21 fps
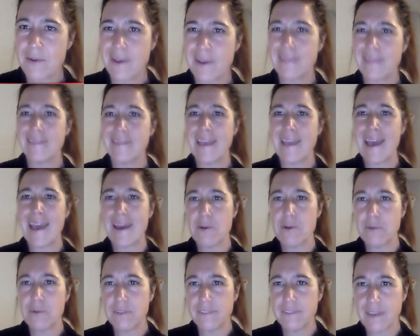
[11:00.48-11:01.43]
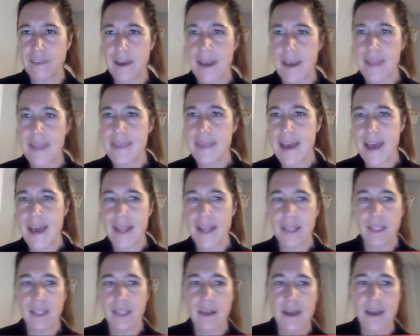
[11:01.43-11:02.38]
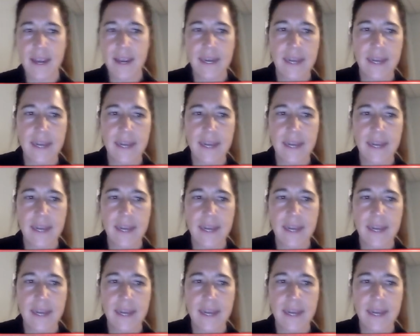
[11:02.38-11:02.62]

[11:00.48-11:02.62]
is outside that line.